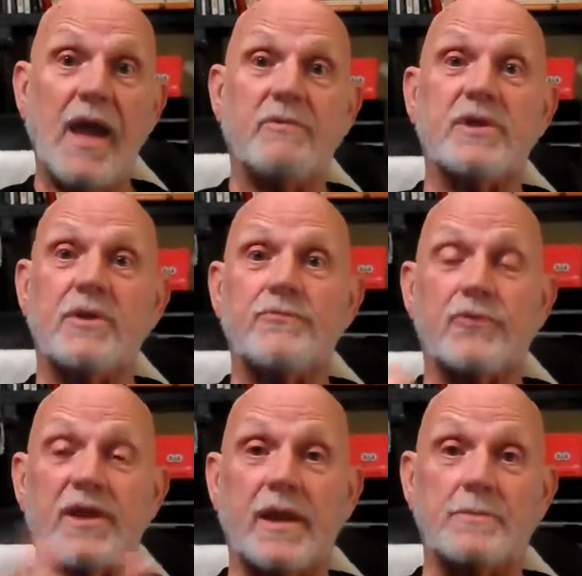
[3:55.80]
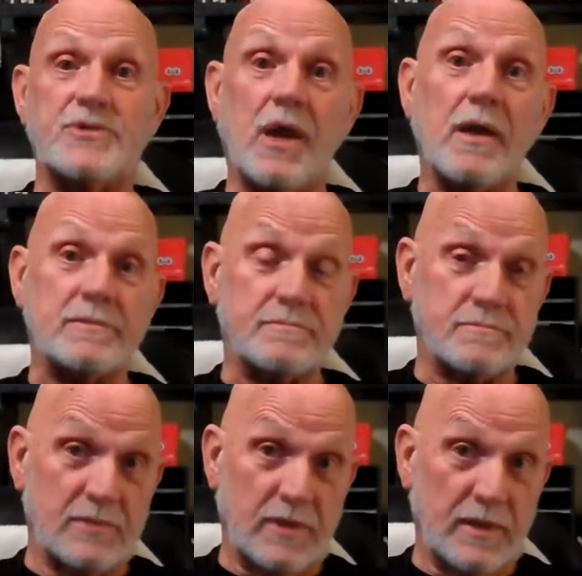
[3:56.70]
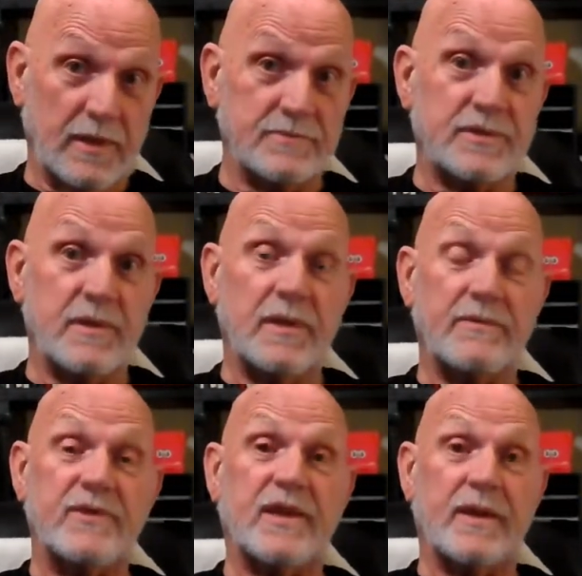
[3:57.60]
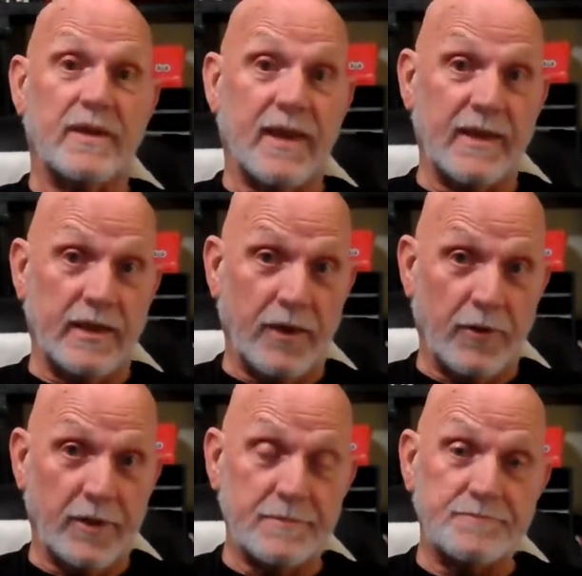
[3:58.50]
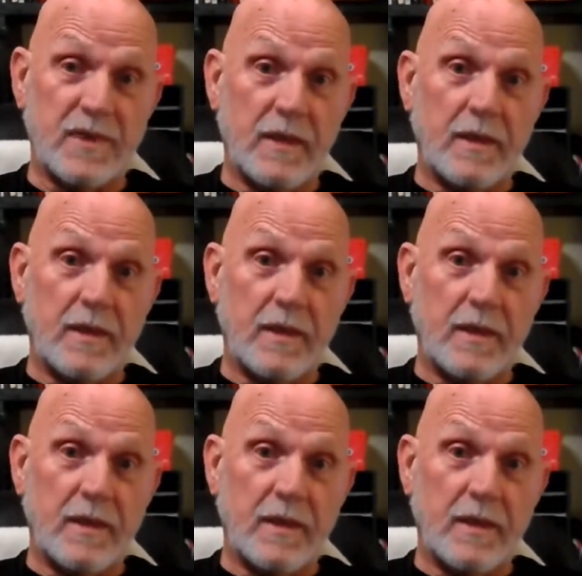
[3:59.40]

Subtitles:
I have another friend named John, lived in the Atlanta area.